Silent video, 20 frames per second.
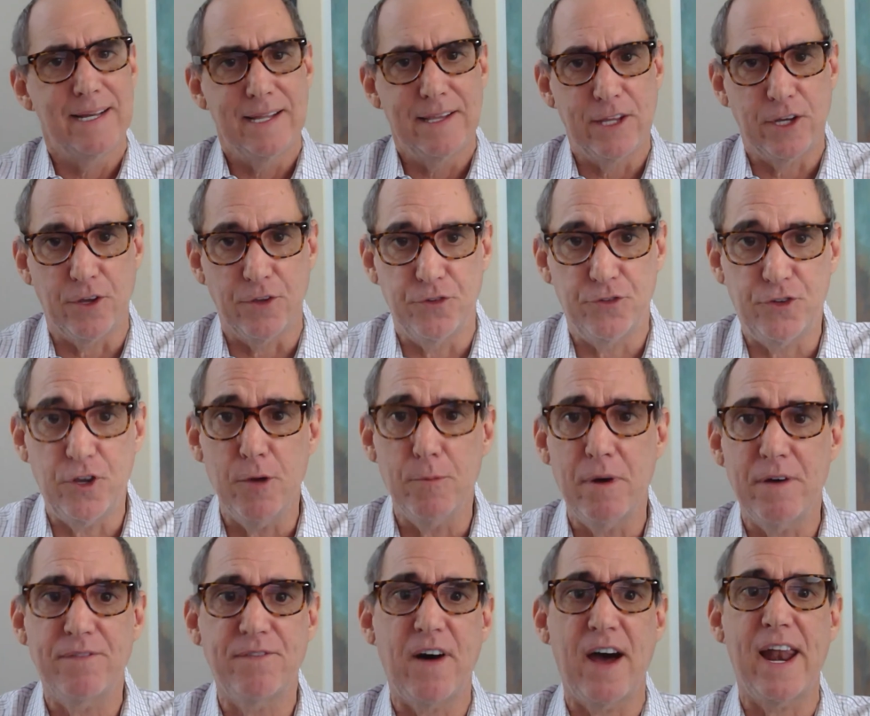The Consumer
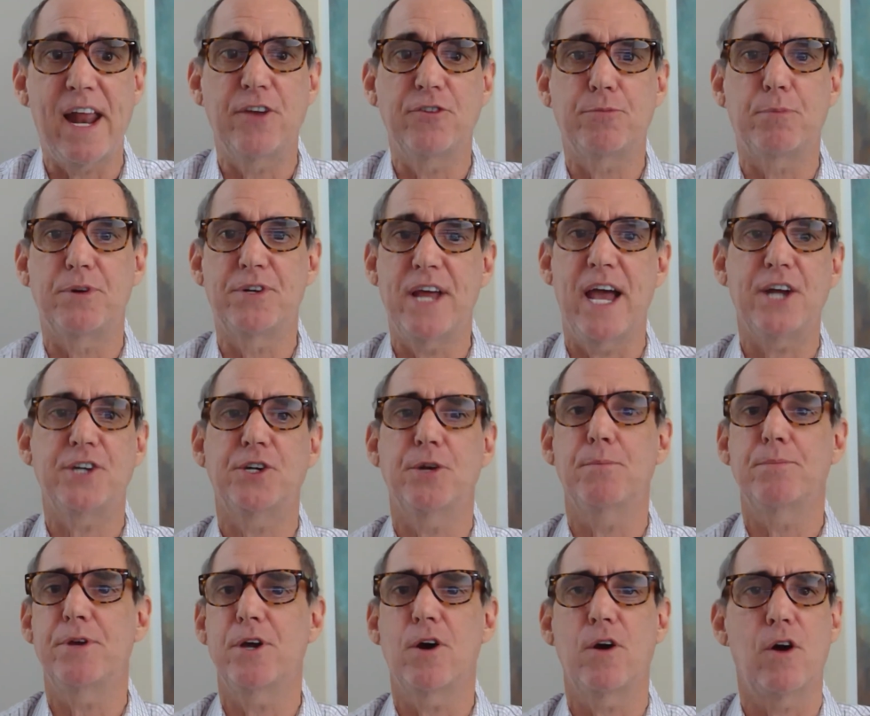Finance Protection
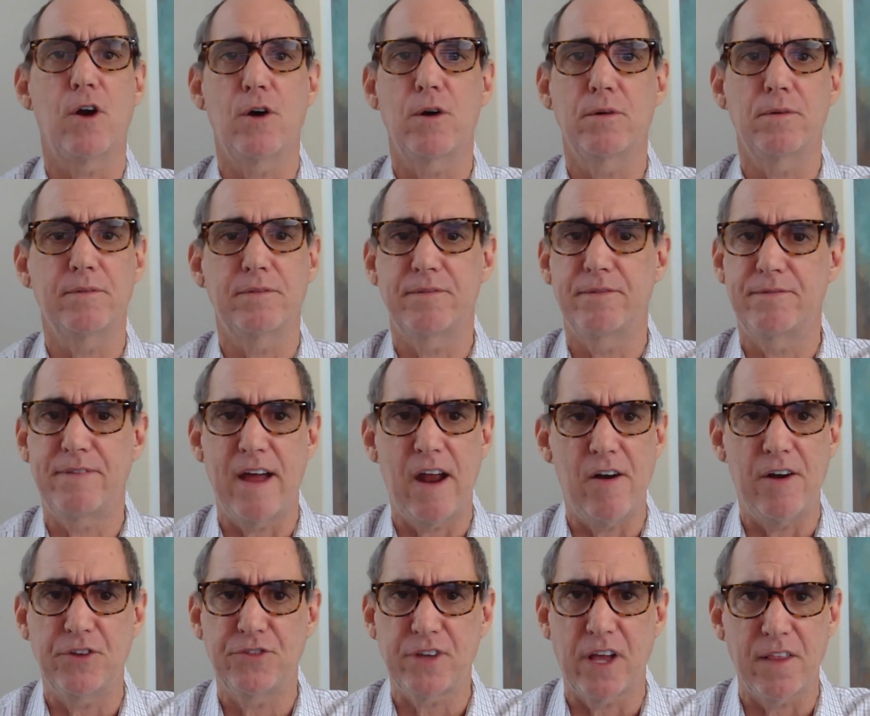Bureau,
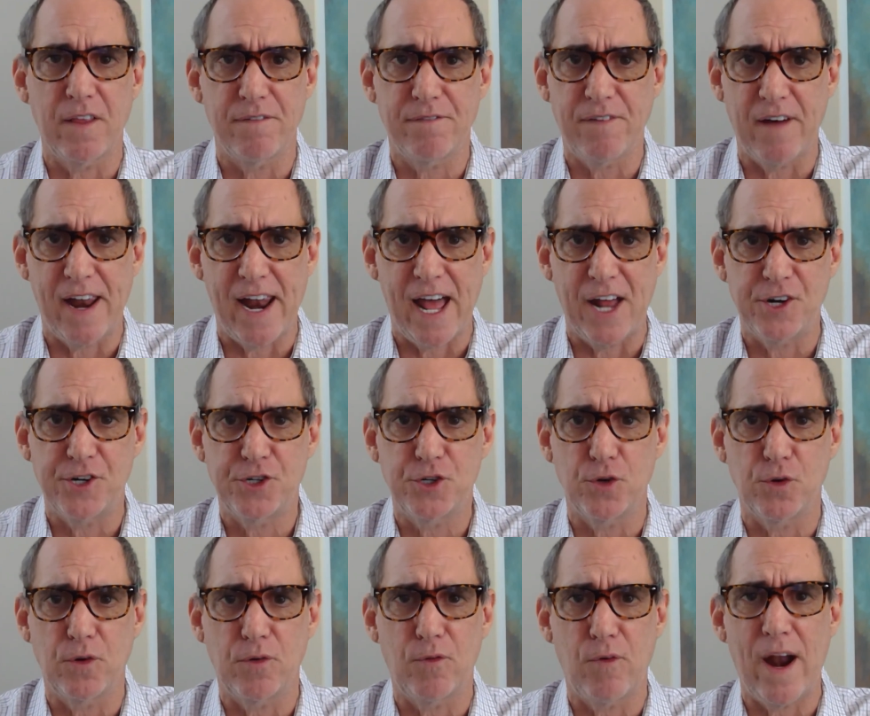various other
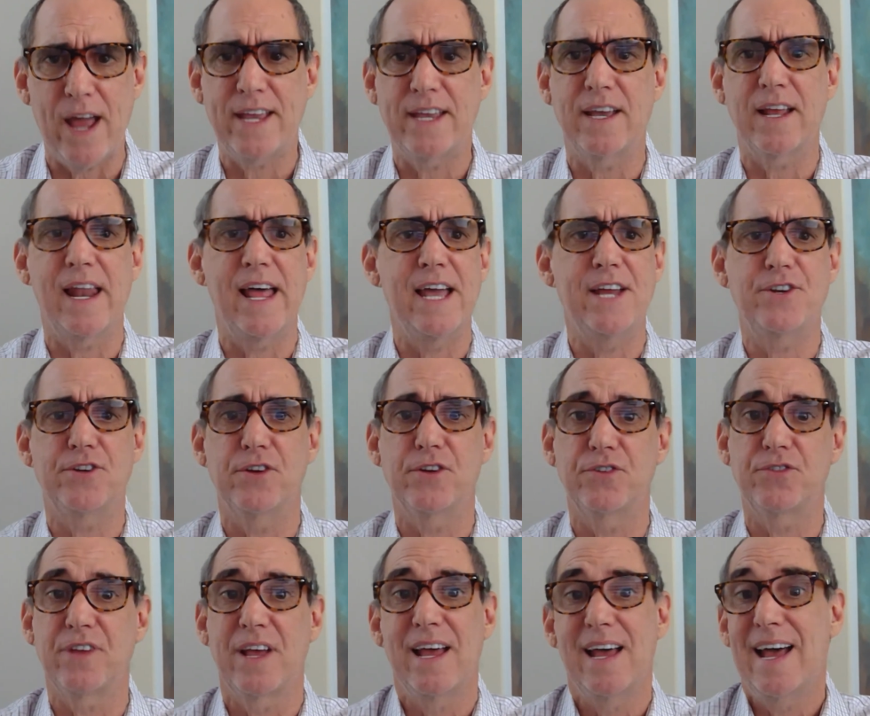financial
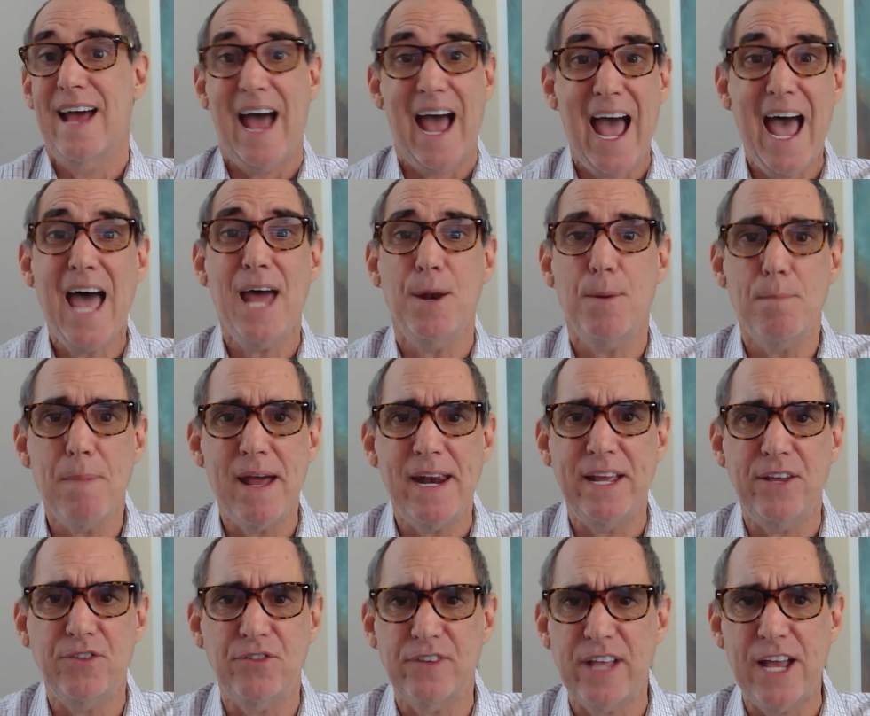regulators, and
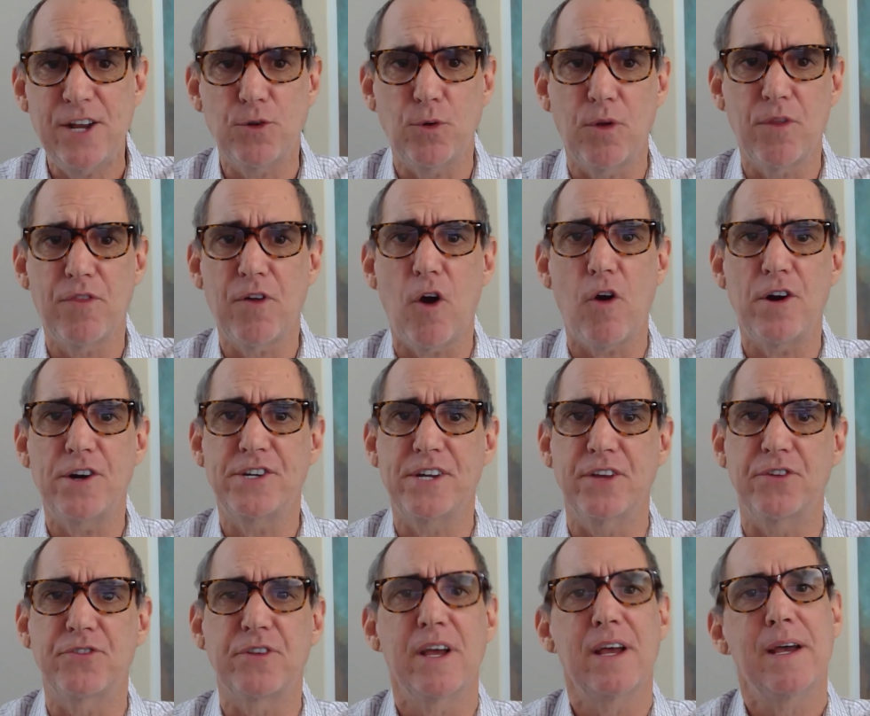many state
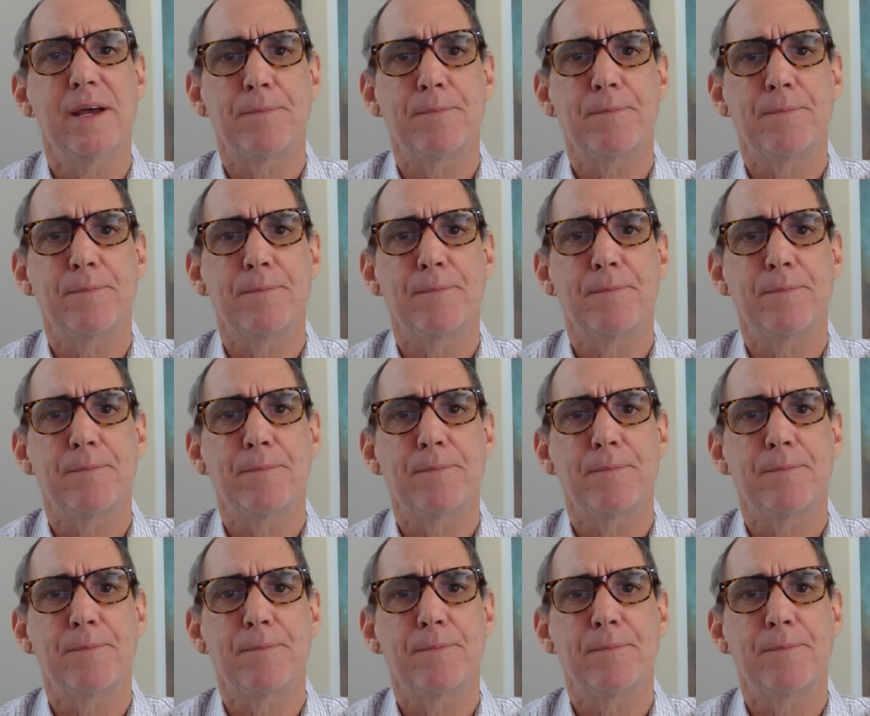authorities,